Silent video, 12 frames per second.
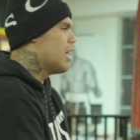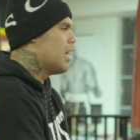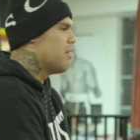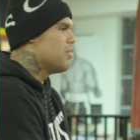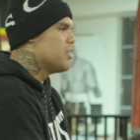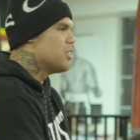
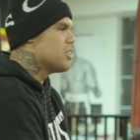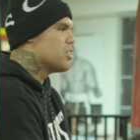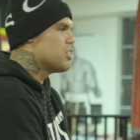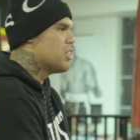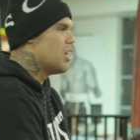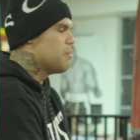other
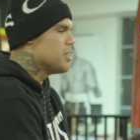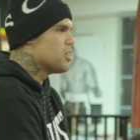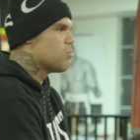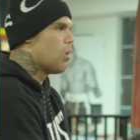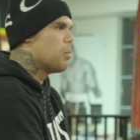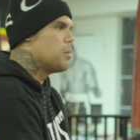Indigenous
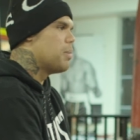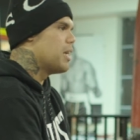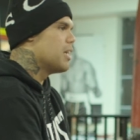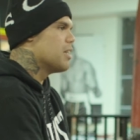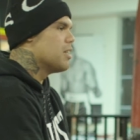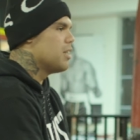champions, Robbie
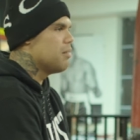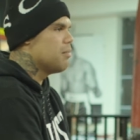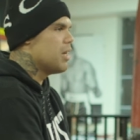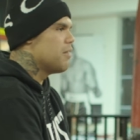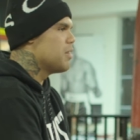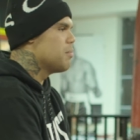Peden,
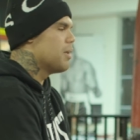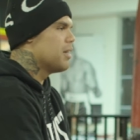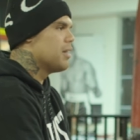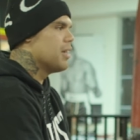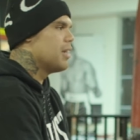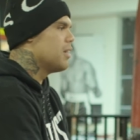Anthony
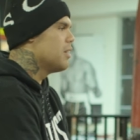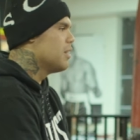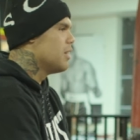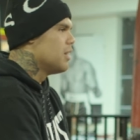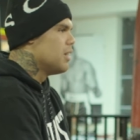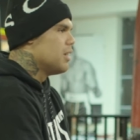Mundine,
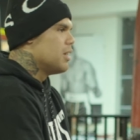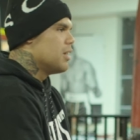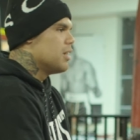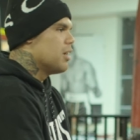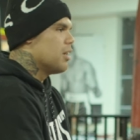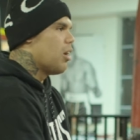
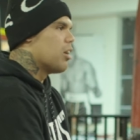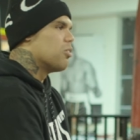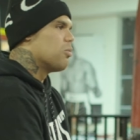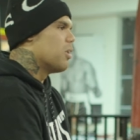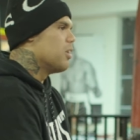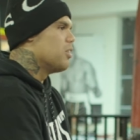you know,
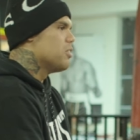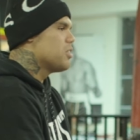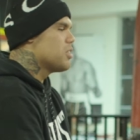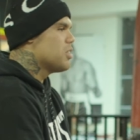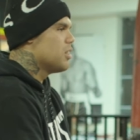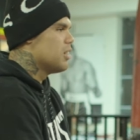Lionel
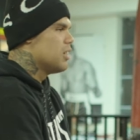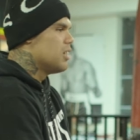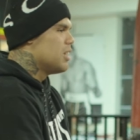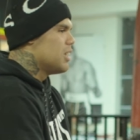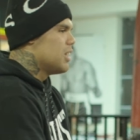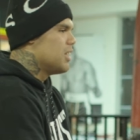Rose.
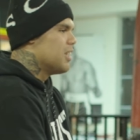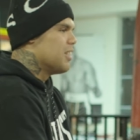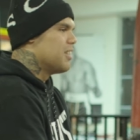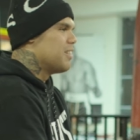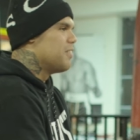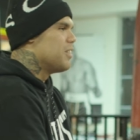You
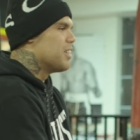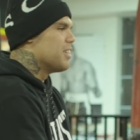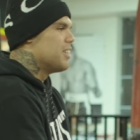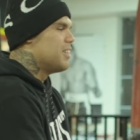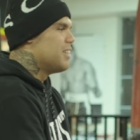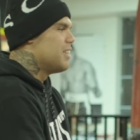know, if you
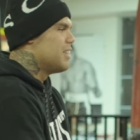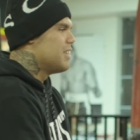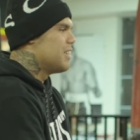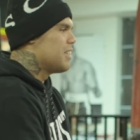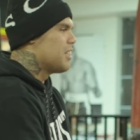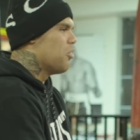could
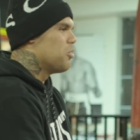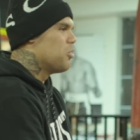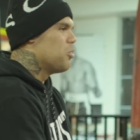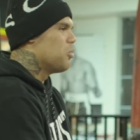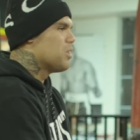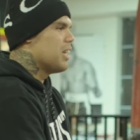go and
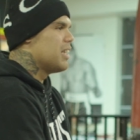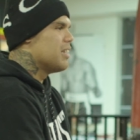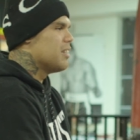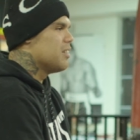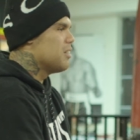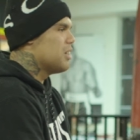do what they
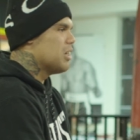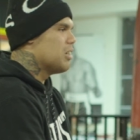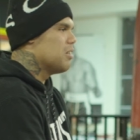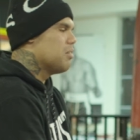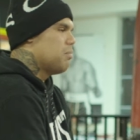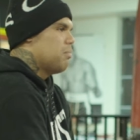done, they'll
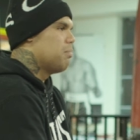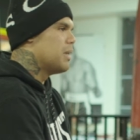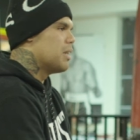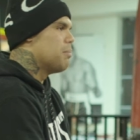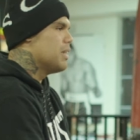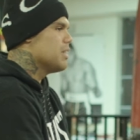be
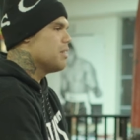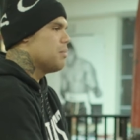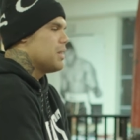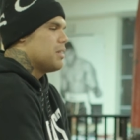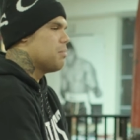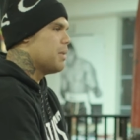the best.
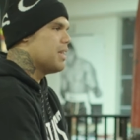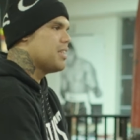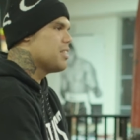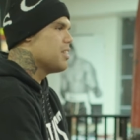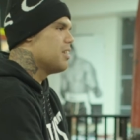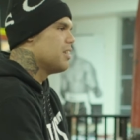Be the
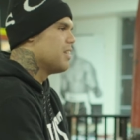best.